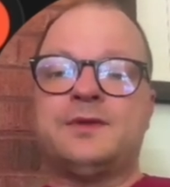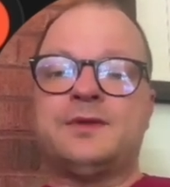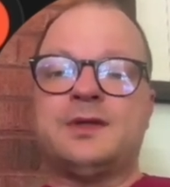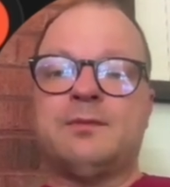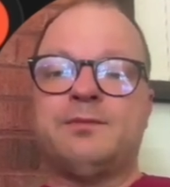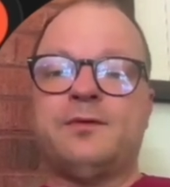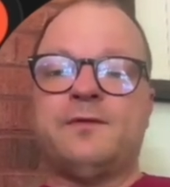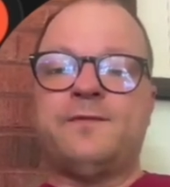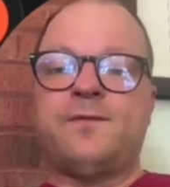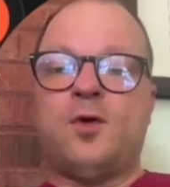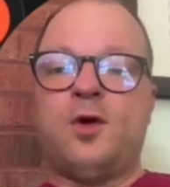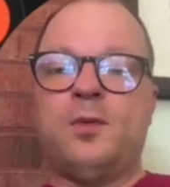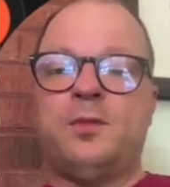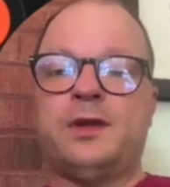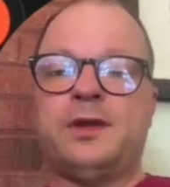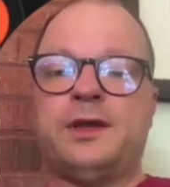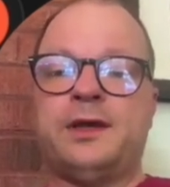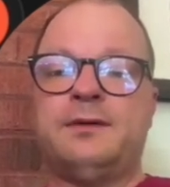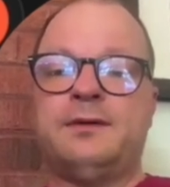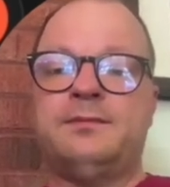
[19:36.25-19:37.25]
simple
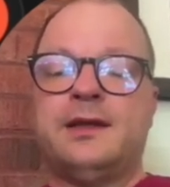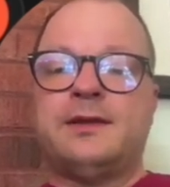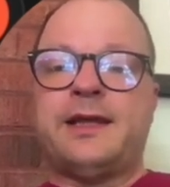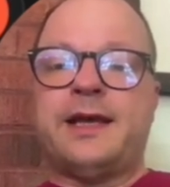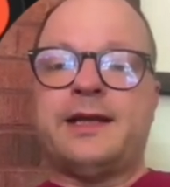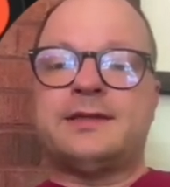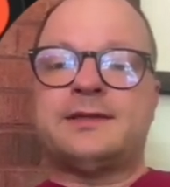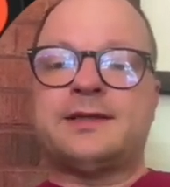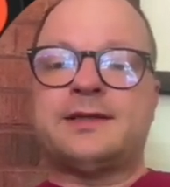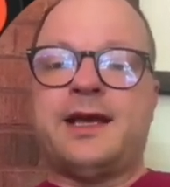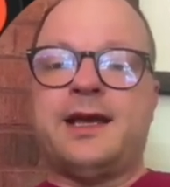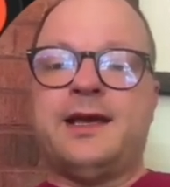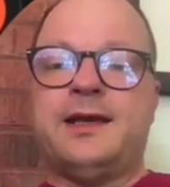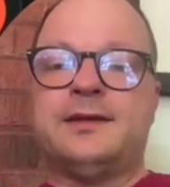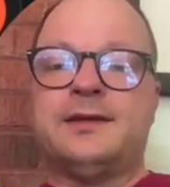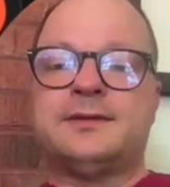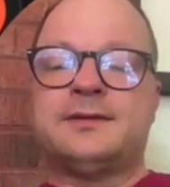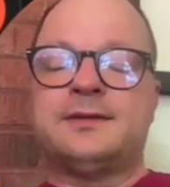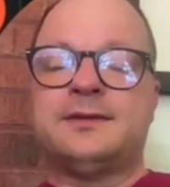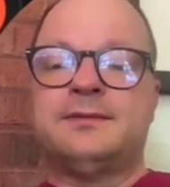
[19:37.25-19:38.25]
formula that
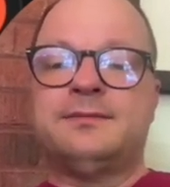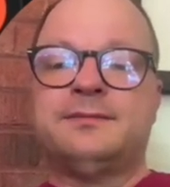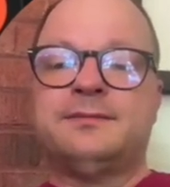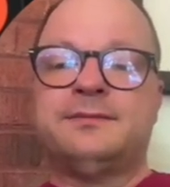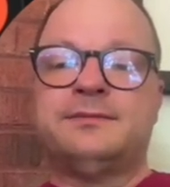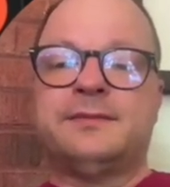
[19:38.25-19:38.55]
says